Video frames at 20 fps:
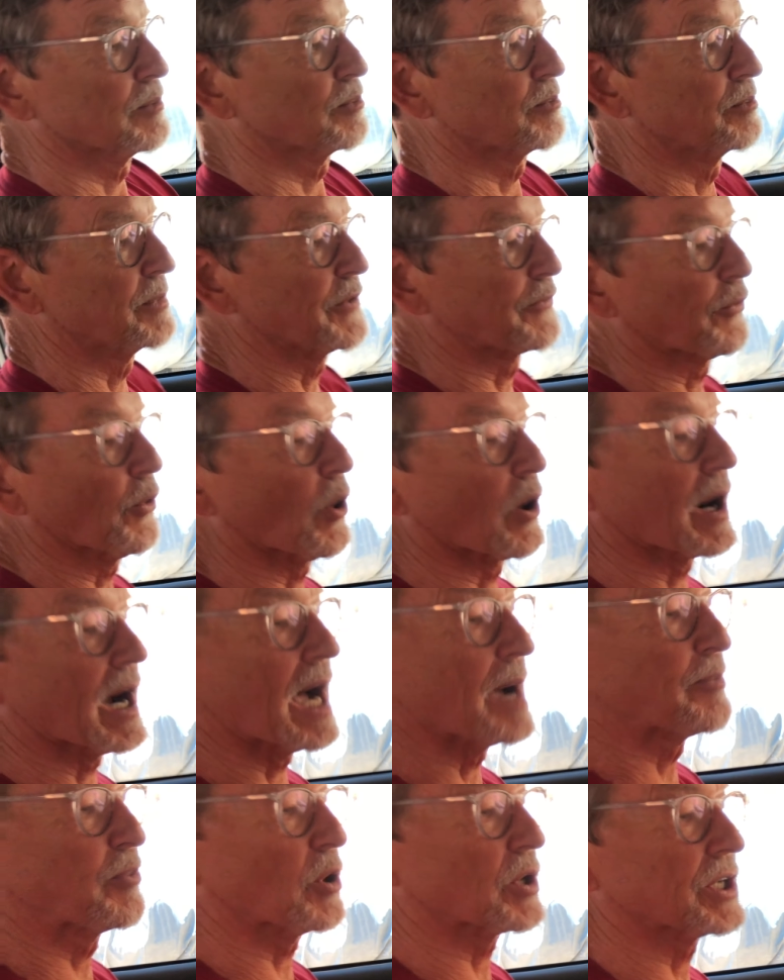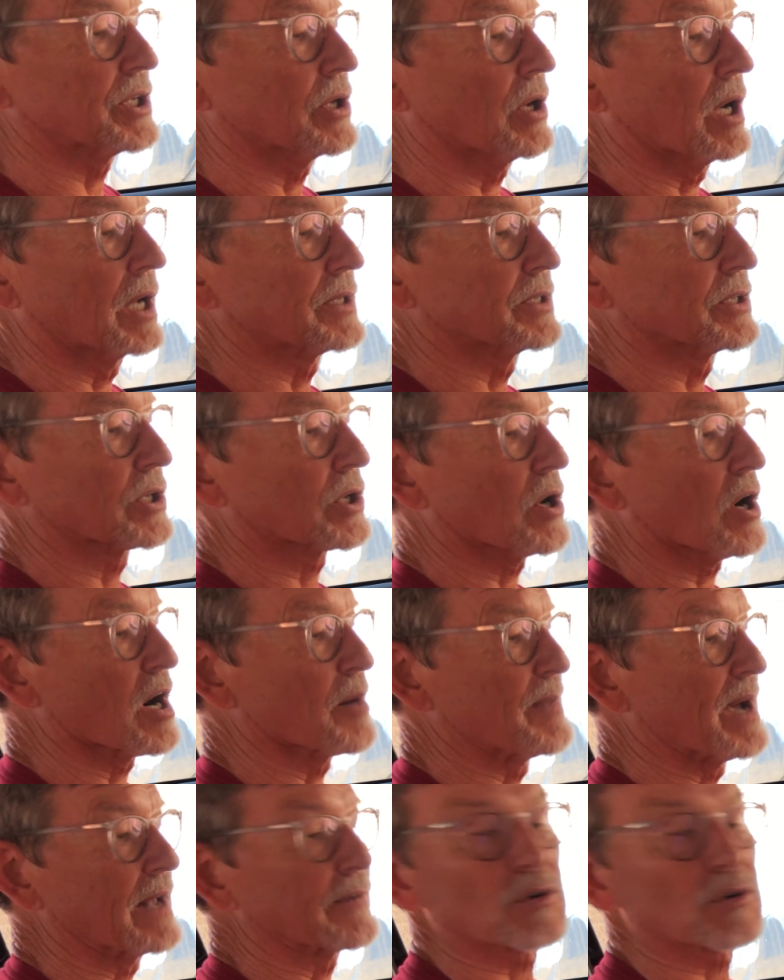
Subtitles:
before I put it onto the car mount.